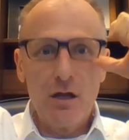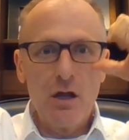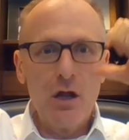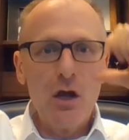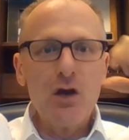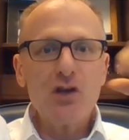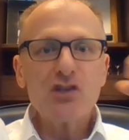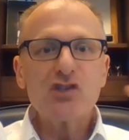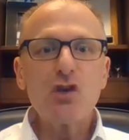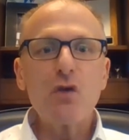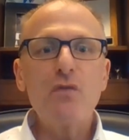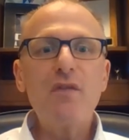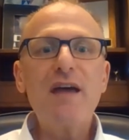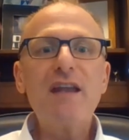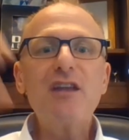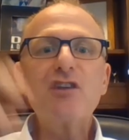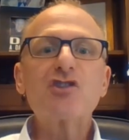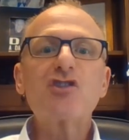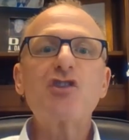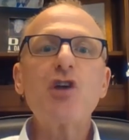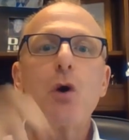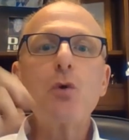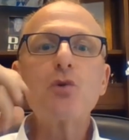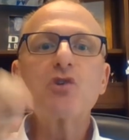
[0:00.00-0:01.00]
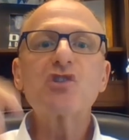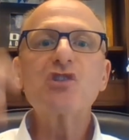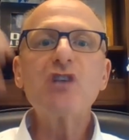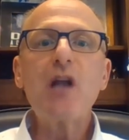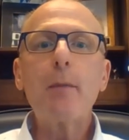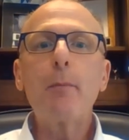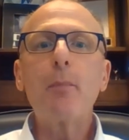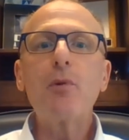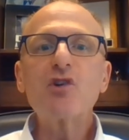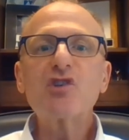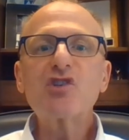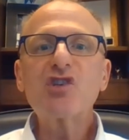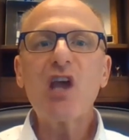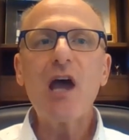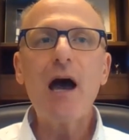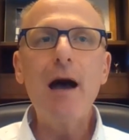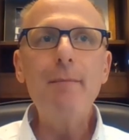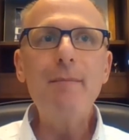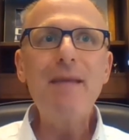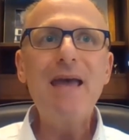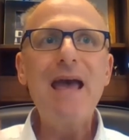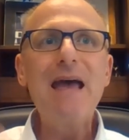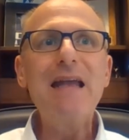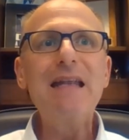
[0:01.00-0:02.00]
So then as those numbers come
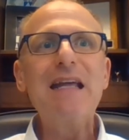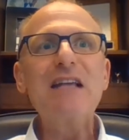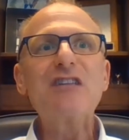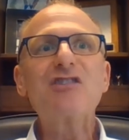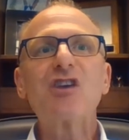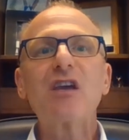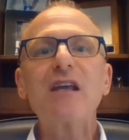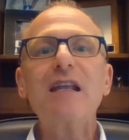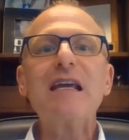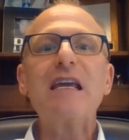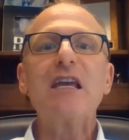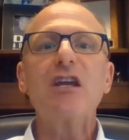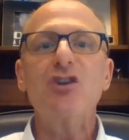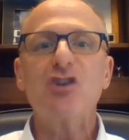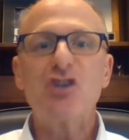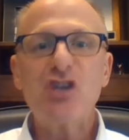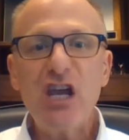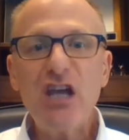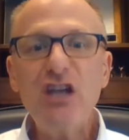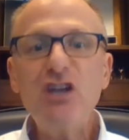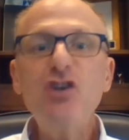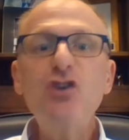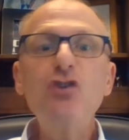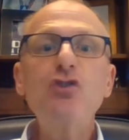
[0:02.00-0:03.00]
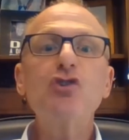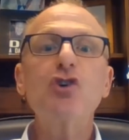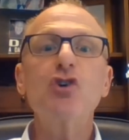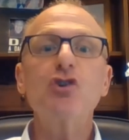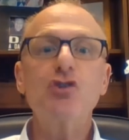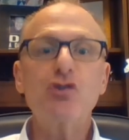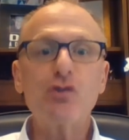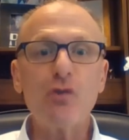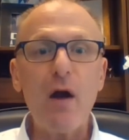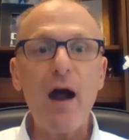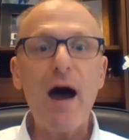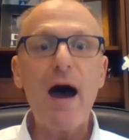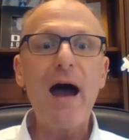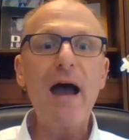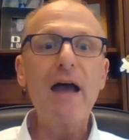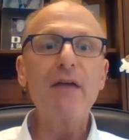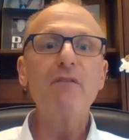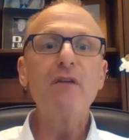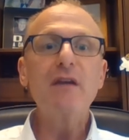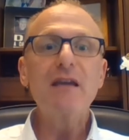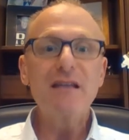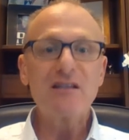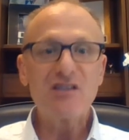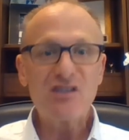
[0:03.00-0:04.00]
in, it's going to continue to drive
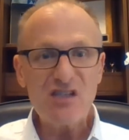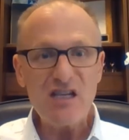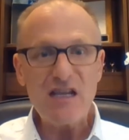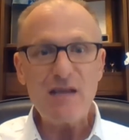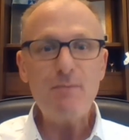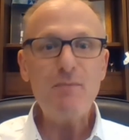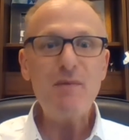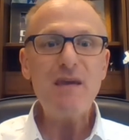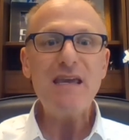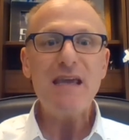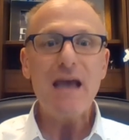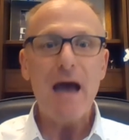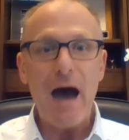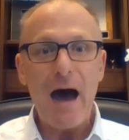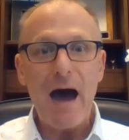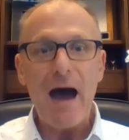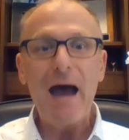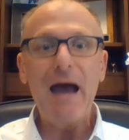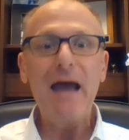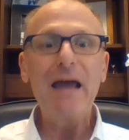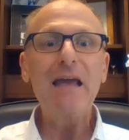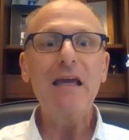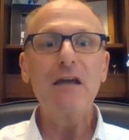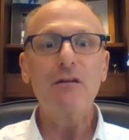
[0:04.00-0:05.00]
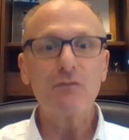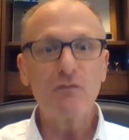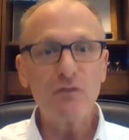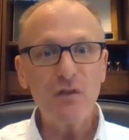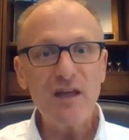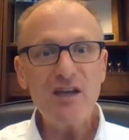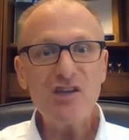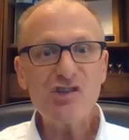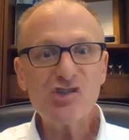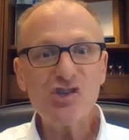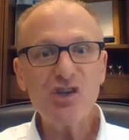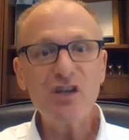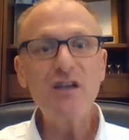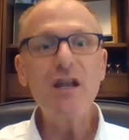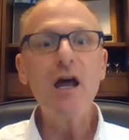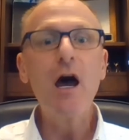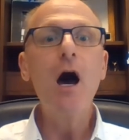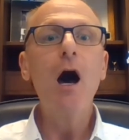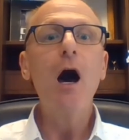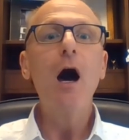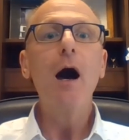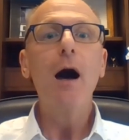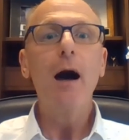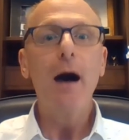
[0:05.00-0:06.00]
CPI inflation
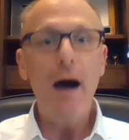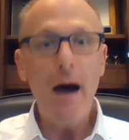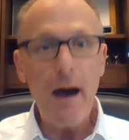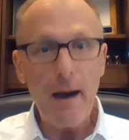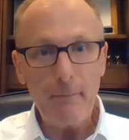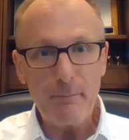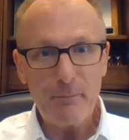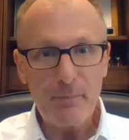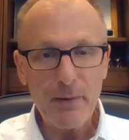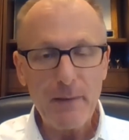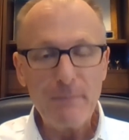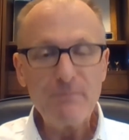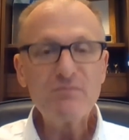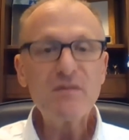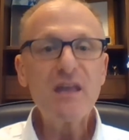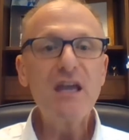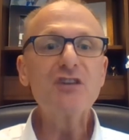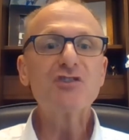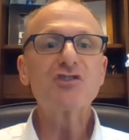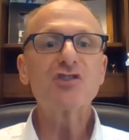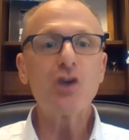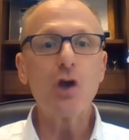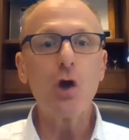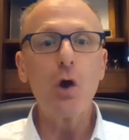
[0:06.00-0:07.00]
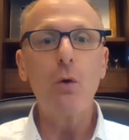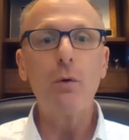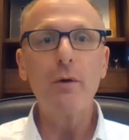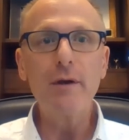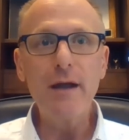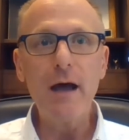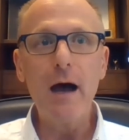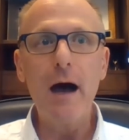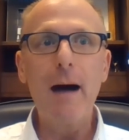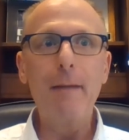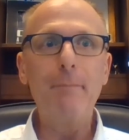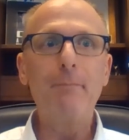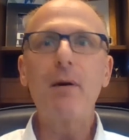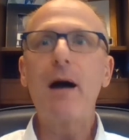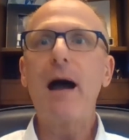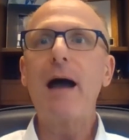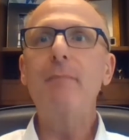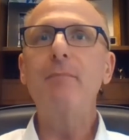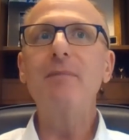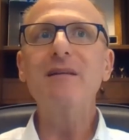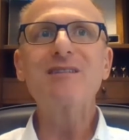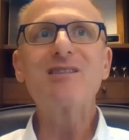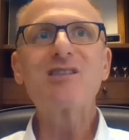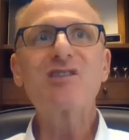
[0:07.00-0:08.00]
up. It's going up. I've
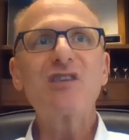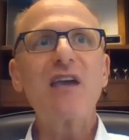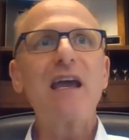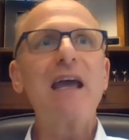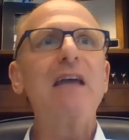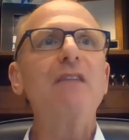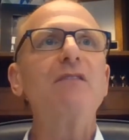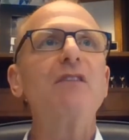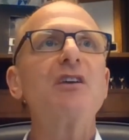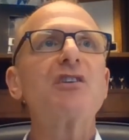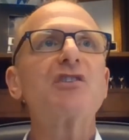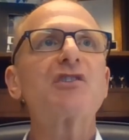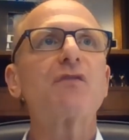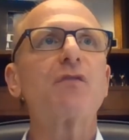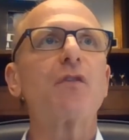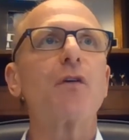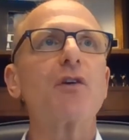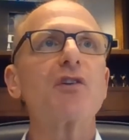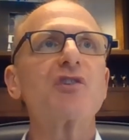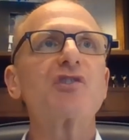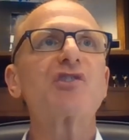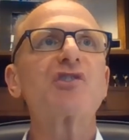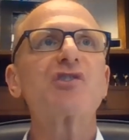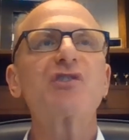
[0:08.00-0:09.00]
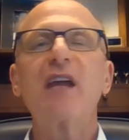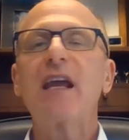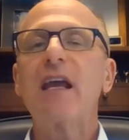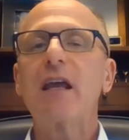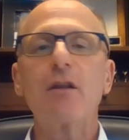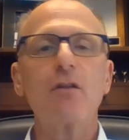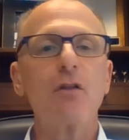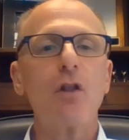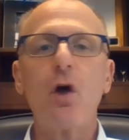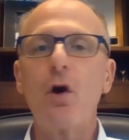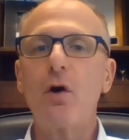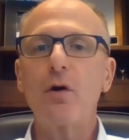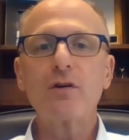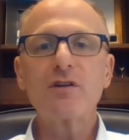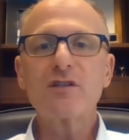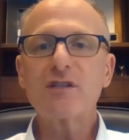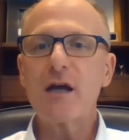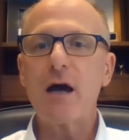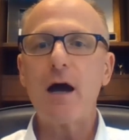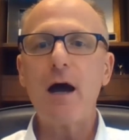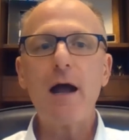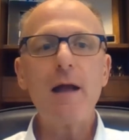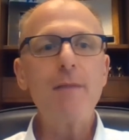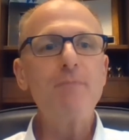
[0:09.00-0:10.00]
been saying this for a stinking long
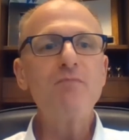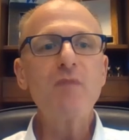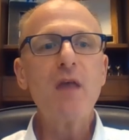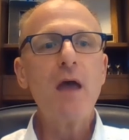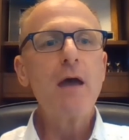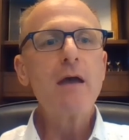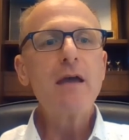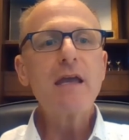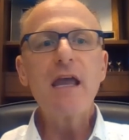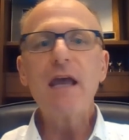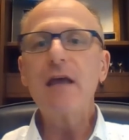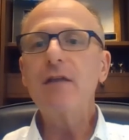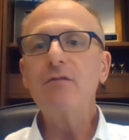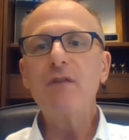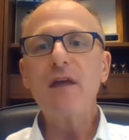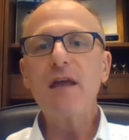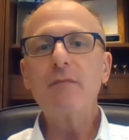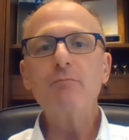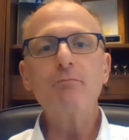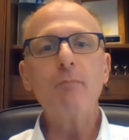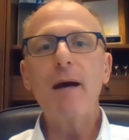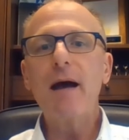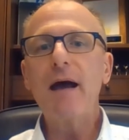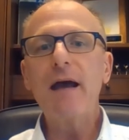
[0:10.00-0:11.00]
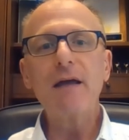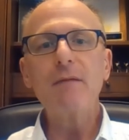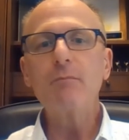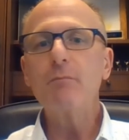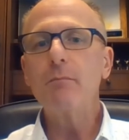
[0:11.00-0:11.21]
time, and my